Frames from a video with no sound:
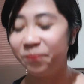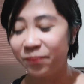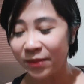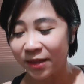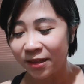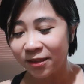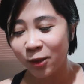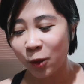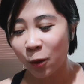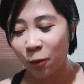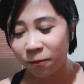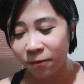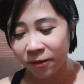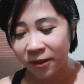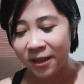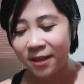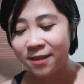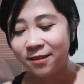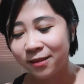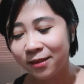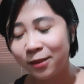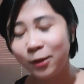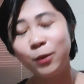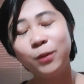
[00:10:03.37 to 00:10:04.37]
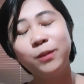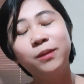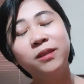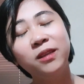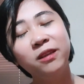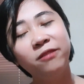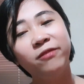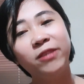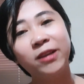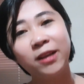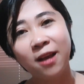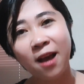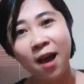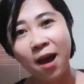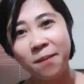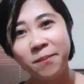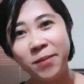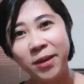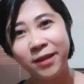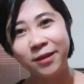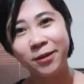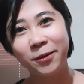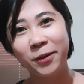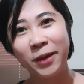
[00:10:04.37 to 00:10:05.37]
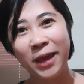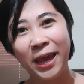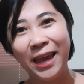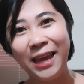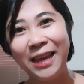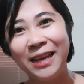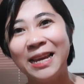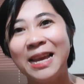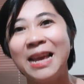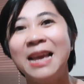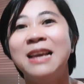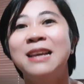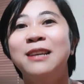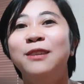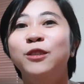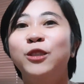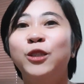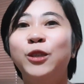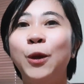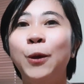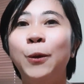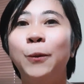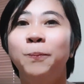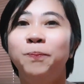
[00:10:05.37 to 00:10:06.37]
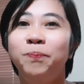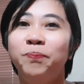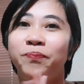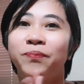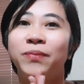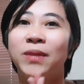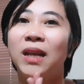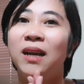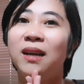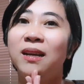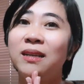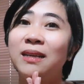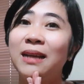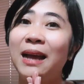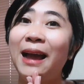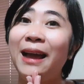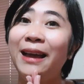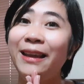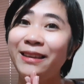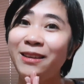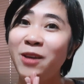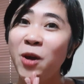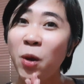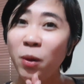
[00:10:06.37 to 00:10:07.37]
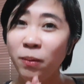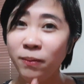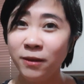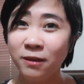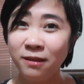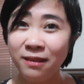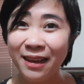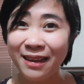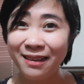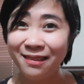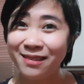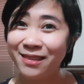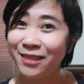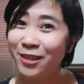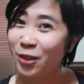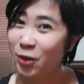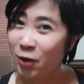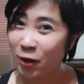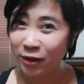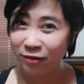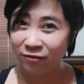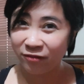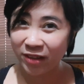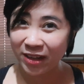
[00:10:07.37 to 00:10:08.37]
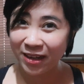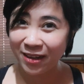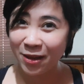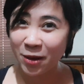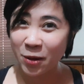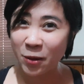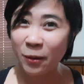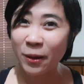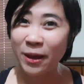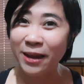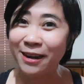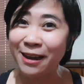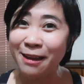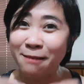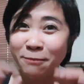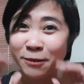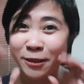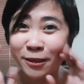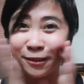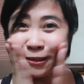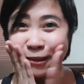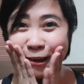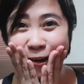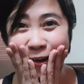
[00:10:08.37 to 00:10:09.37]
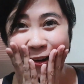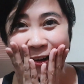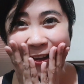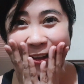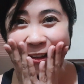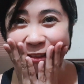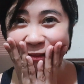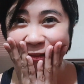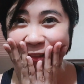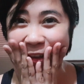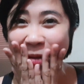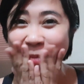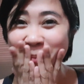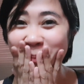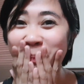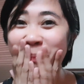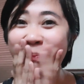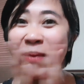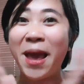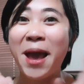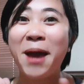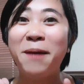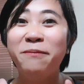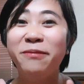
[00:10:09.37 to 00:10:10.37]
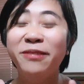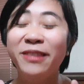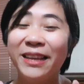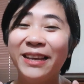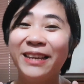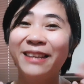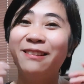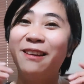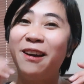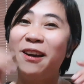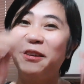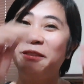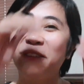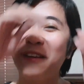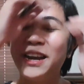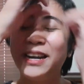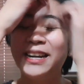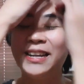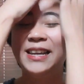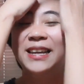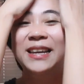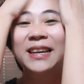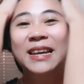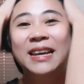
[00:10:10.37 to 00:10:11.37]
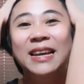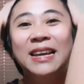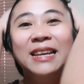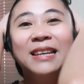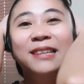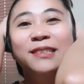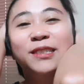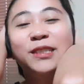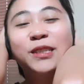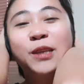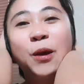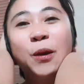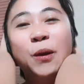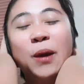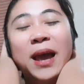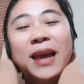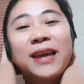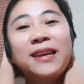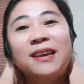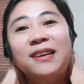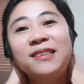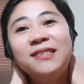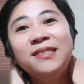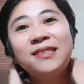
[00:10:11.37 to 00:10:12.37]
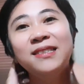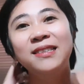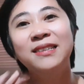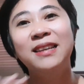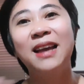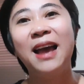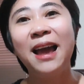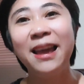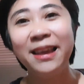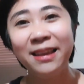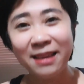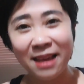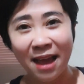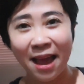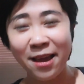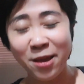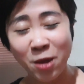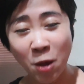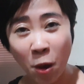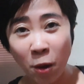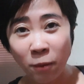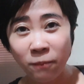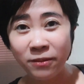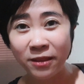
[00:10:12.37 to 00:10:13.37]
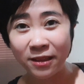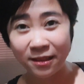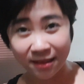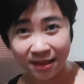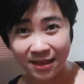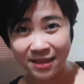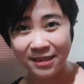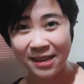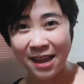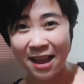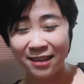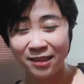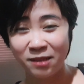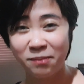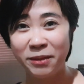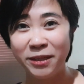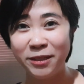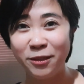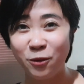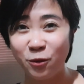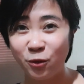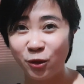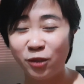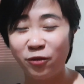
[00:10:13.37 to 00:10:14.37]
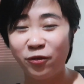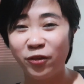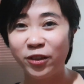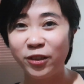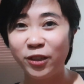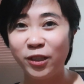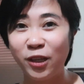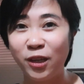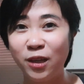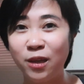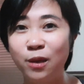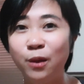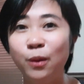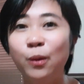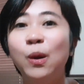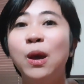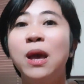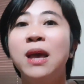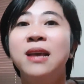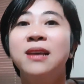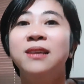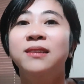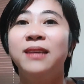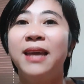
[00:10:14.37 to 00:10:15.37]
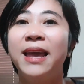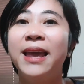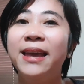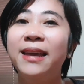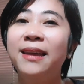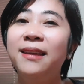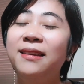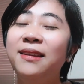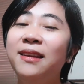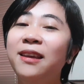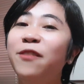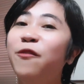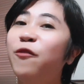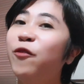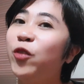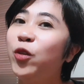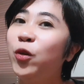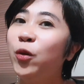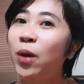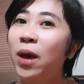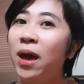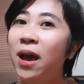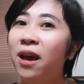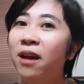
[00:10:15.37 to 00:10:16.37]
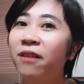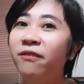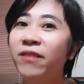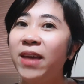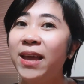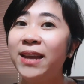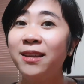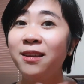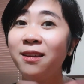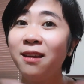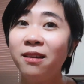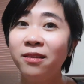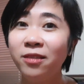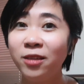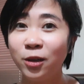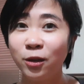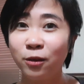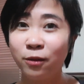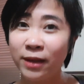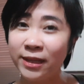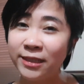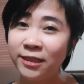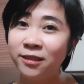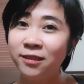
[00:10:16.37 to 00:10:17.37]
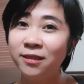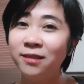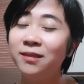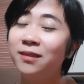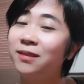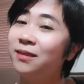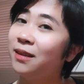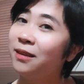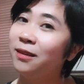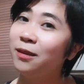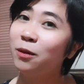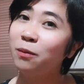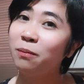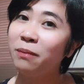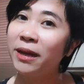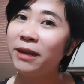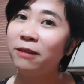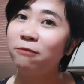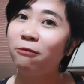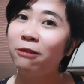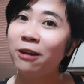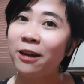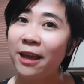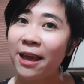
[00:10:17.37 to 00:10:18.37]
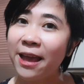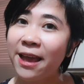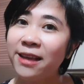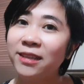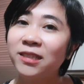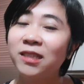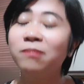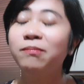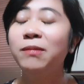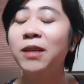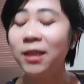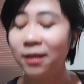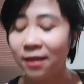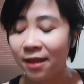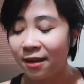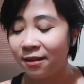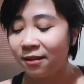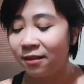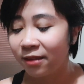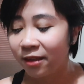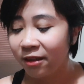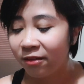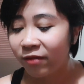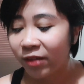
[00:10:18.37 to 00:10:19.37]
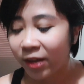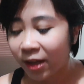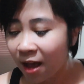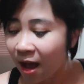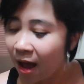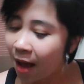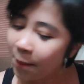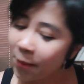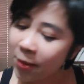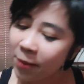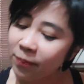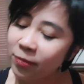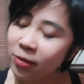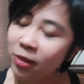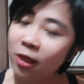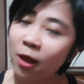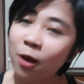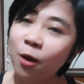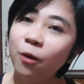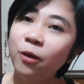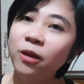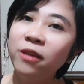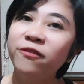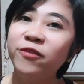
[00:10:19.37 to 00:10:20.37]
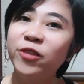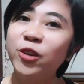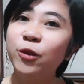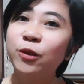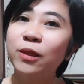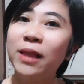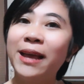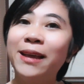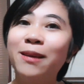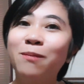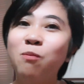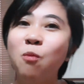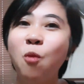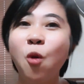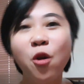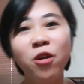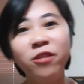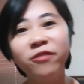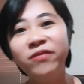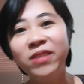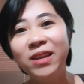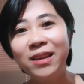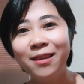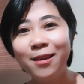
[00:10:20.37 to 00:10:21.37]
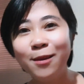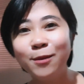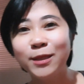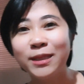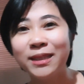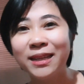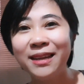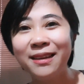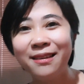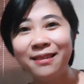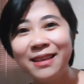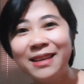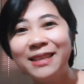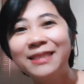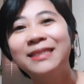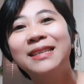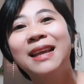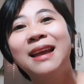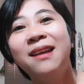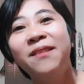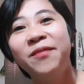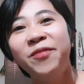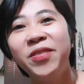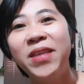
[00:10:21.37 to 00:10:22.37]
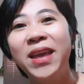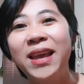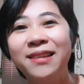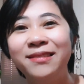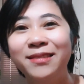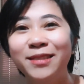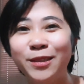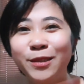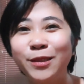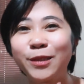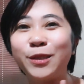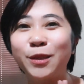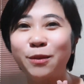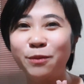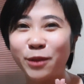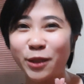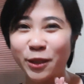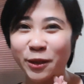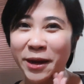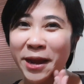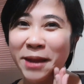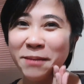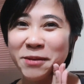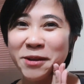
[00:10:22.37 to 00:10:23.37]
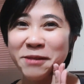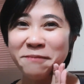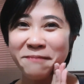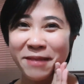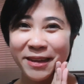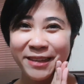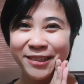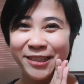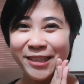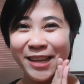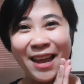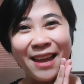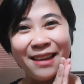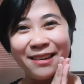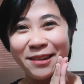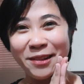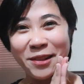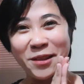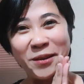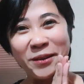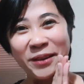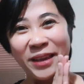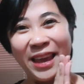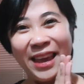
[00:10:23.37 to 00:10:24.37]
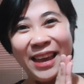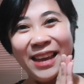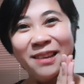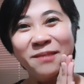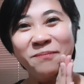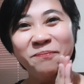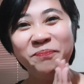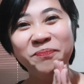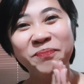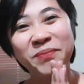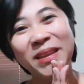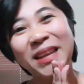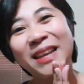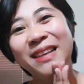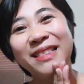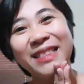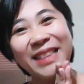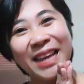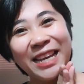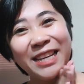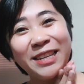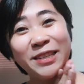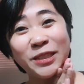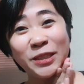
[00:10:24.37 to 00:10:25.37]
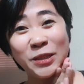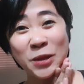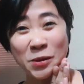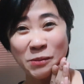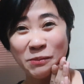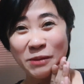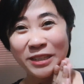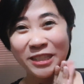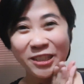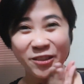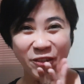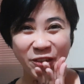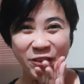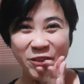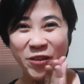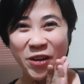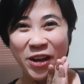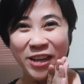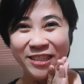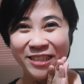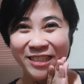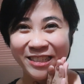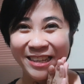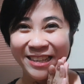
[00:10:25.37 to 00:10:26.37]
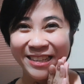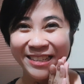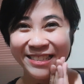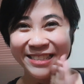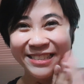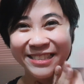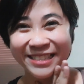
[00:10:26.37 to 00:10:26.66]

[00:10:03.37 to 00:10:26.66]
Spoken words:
So please do leave a comment, okay? So I hope you like this short video, and I'm sorry if I'm babbling already. So I guess I hope that this has been useful to you. And if you have any other questions that you might want to ask me, then leave a comment below. If you like more videos like this, then do subscribe on my channel, okay? Thank you so much for watching.